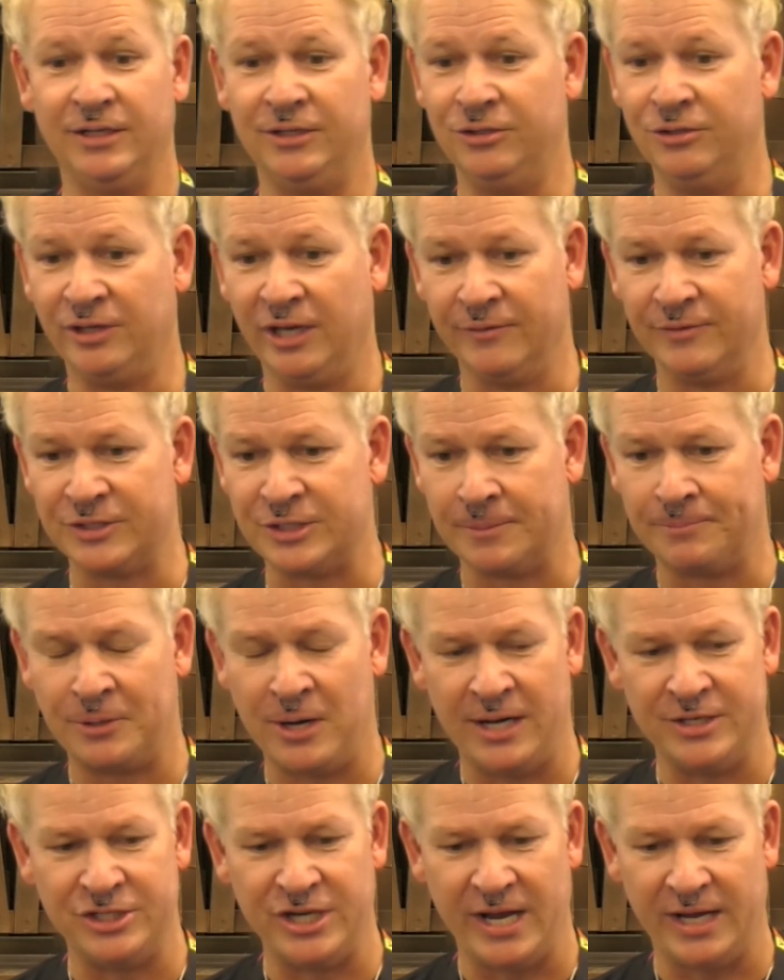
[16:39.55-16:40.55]
You give us a
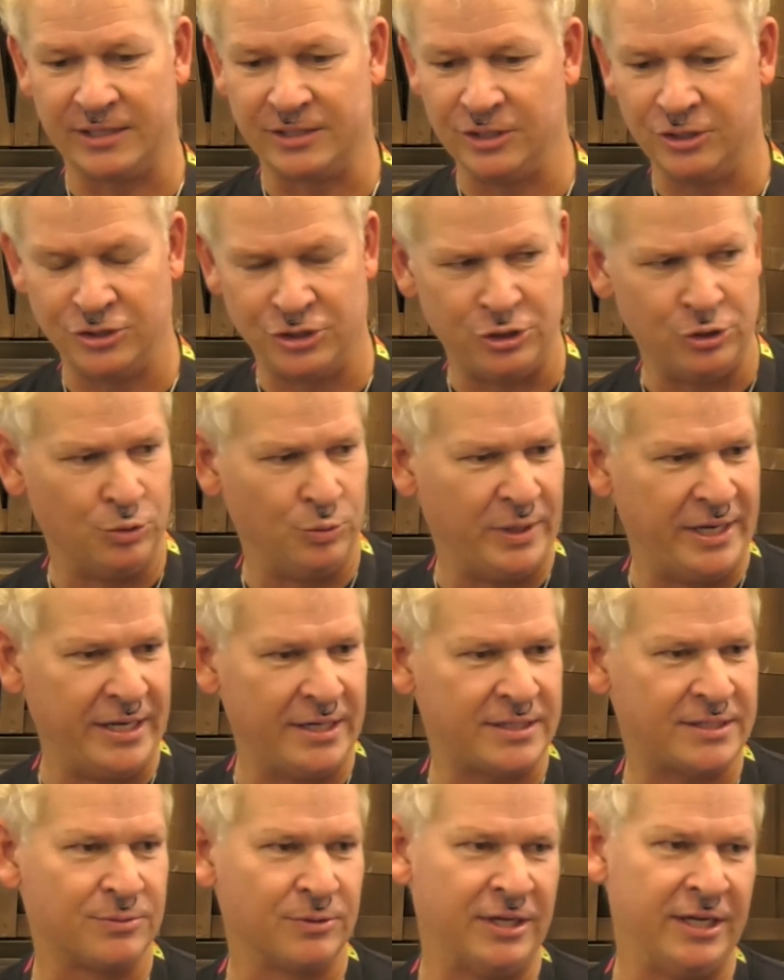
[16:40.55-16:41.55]
project, 2
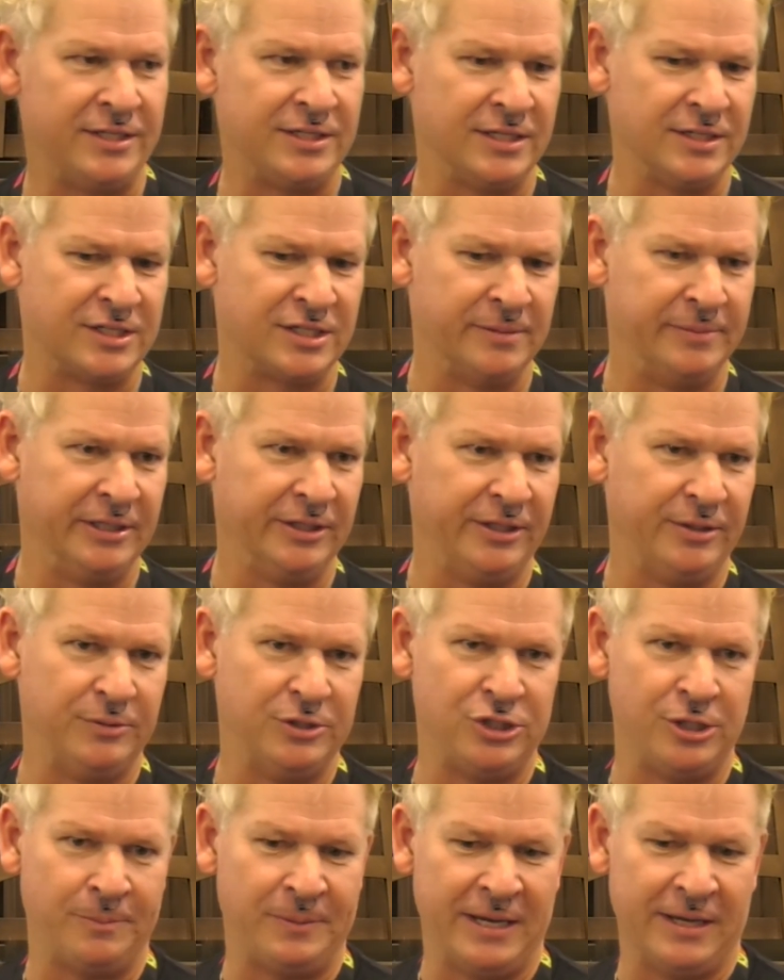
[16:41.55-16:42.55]
weeks, 8 cents stability.
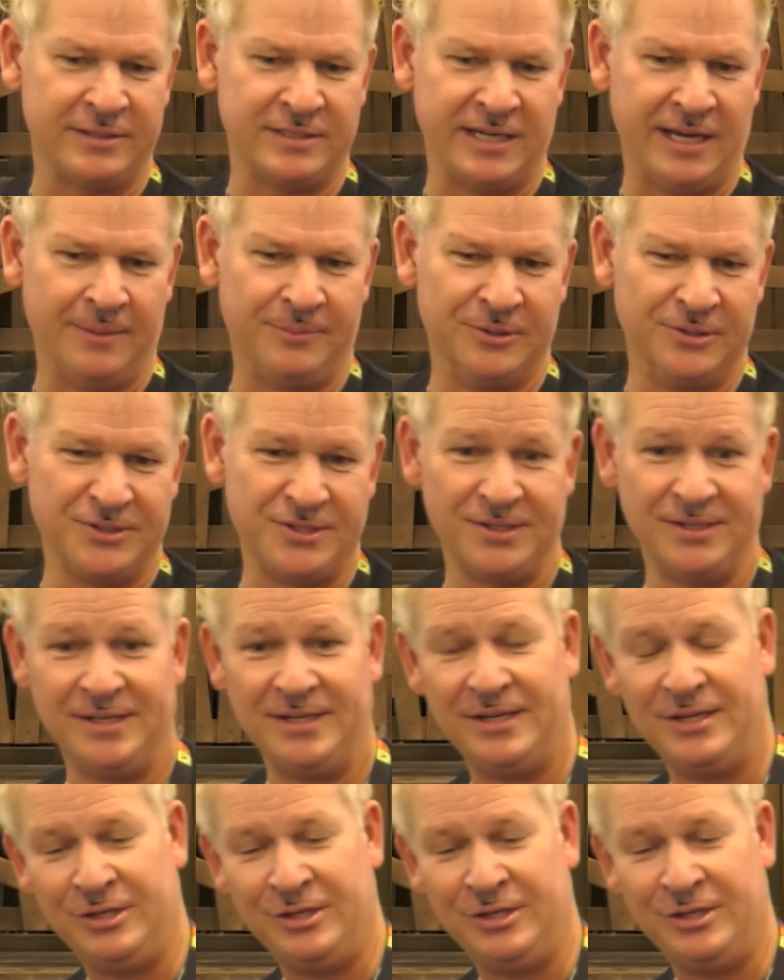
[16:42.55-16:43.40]
We ship you out samples.